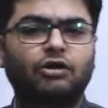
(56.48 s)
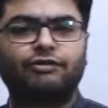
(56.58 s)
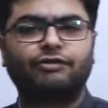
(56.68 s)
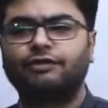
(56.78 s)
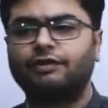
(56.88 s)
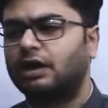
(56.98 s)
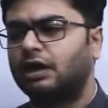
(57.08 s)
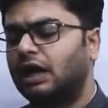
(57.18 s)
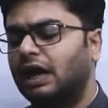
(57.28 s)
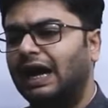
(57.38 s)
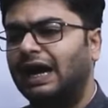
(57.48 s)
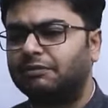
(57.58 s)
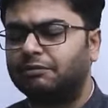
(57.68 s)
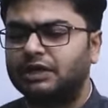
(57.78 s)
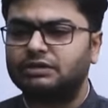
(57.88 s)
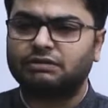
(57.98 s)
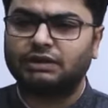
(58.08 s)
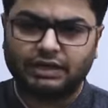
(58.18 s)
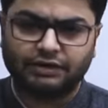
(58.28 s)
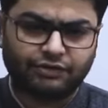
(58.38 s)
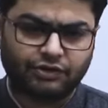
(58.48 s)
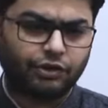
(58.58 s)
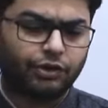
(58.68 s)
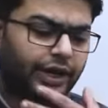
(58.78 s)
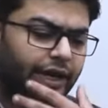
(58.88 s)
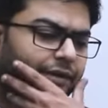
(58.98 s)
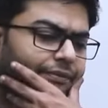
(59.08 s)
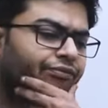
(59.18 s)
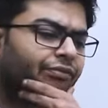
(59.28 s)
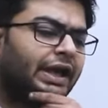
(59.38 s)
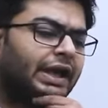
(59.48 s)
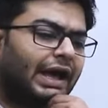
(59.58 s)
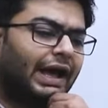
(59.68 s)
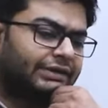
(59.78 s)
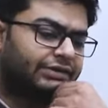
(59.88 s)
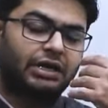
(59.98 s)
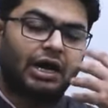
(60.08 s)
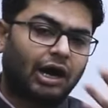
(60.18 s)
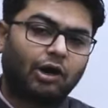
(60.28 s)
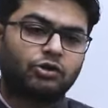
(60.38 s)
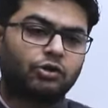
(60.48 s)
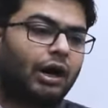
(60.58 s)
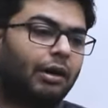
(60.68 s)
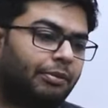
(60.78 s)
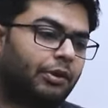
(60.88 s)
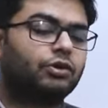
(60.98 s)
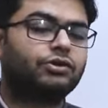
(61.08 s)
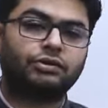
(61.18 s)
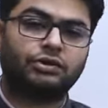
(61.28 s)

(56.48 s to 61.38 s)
of administrative theory, as in how to approach